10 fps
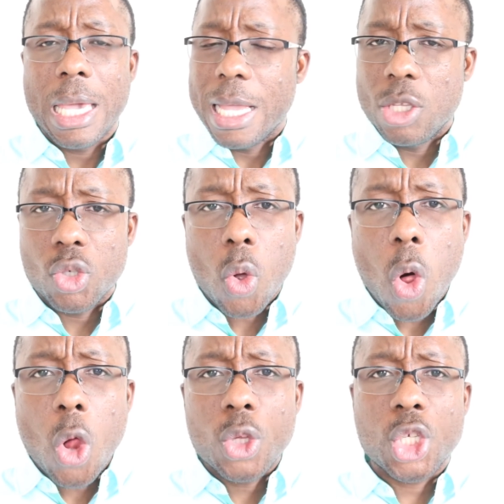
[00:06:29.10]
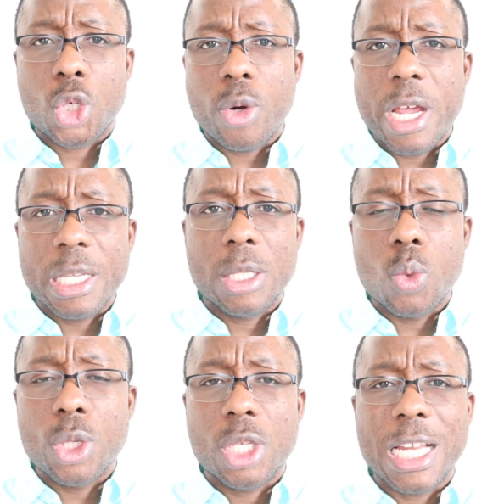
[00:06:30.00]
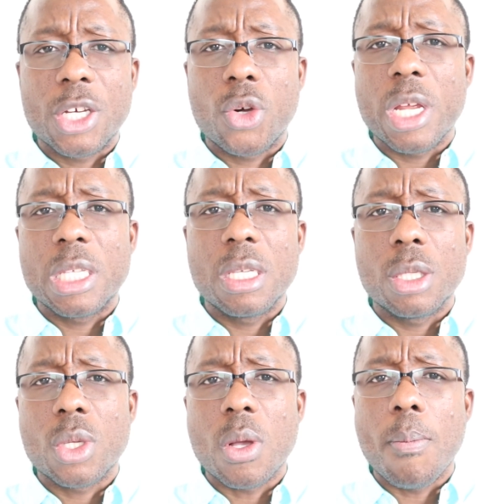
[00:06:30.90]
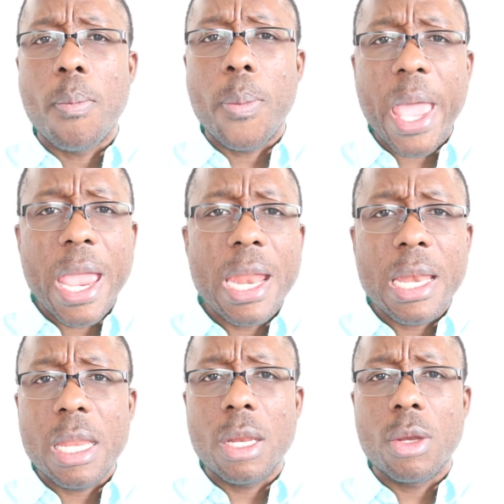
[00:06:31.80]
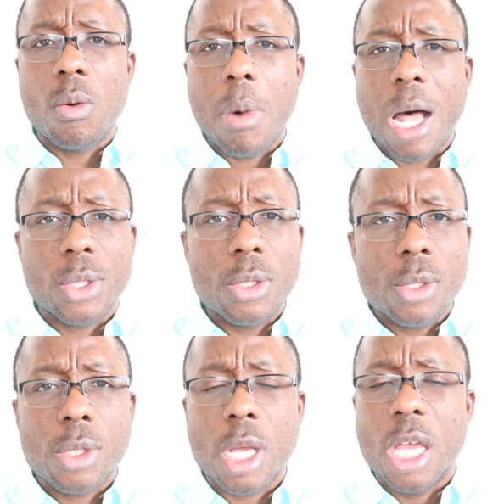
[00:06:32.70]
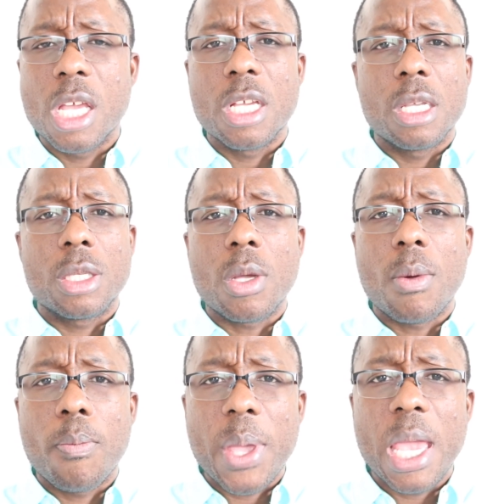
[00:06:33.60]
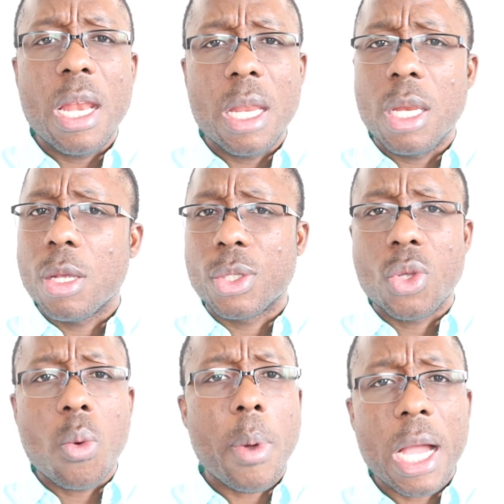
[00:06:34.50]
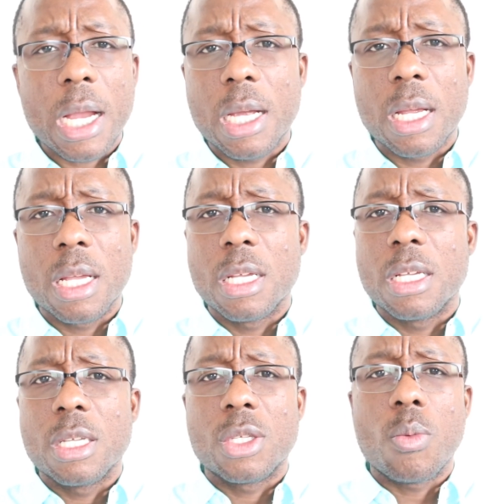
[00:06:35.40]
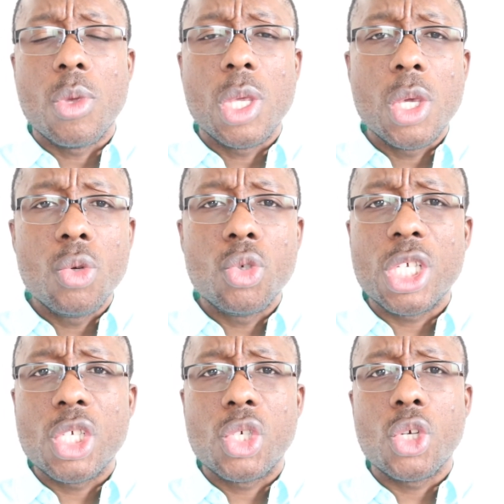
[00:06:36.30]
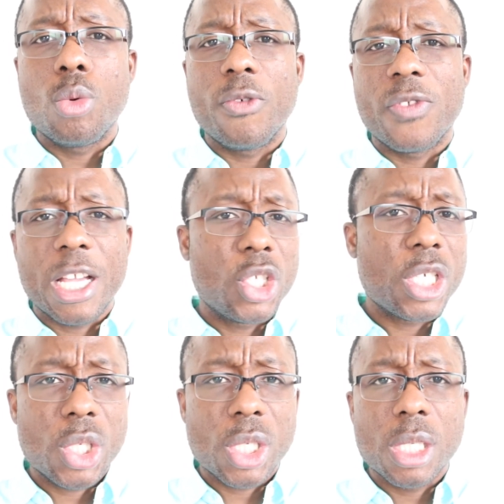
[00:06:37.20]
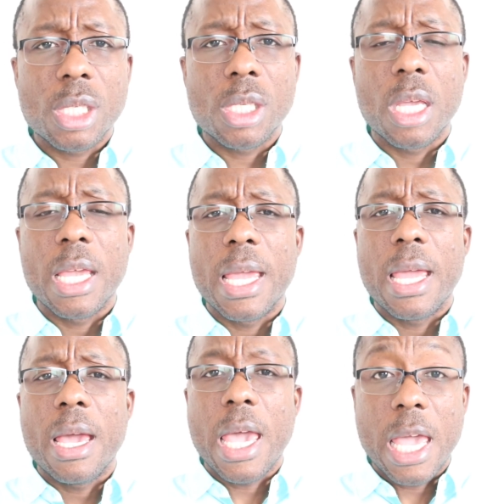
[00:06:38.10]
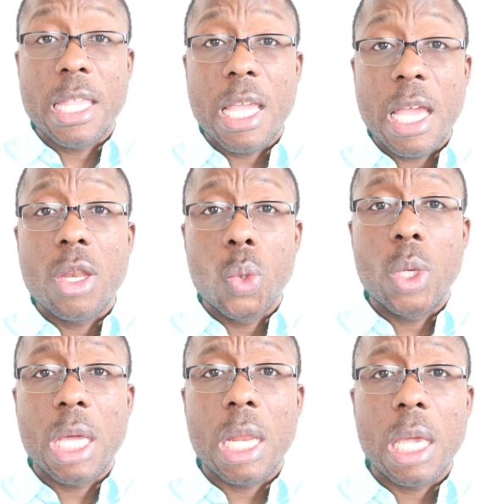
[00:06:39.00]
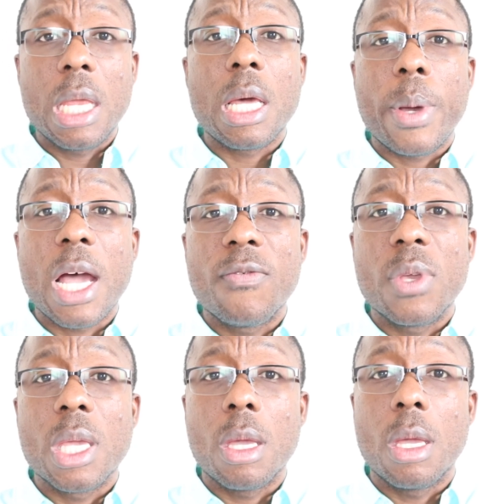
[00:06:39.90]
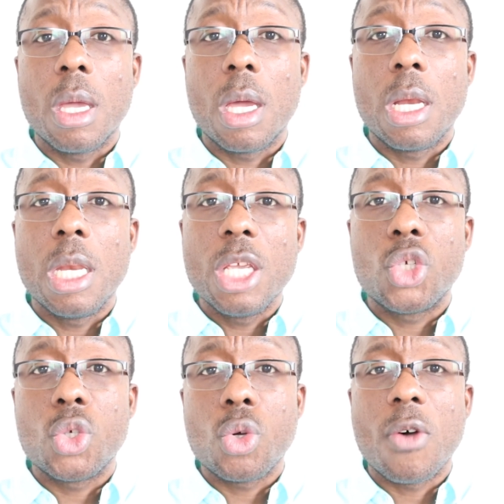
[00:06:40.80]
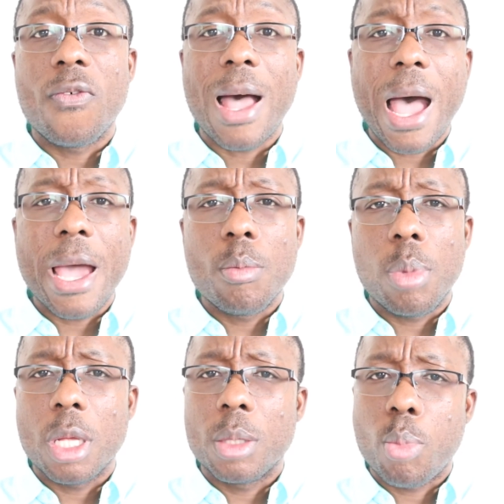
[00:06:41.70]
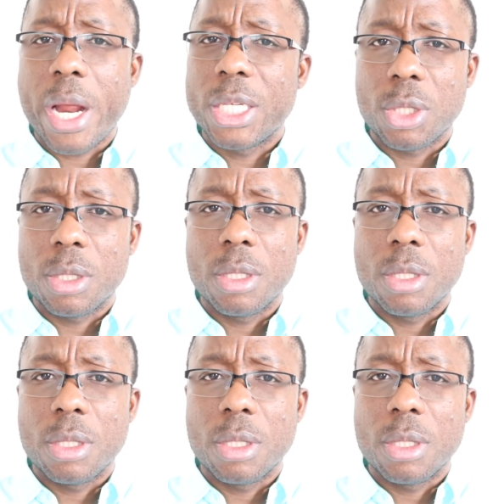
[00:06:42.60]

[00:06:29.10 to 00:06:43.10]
So the whole stress will start creating some pain in your muscles, some pain in your stomach, some huge issue with digestion, and then you can end up having an issue of high blood pressure.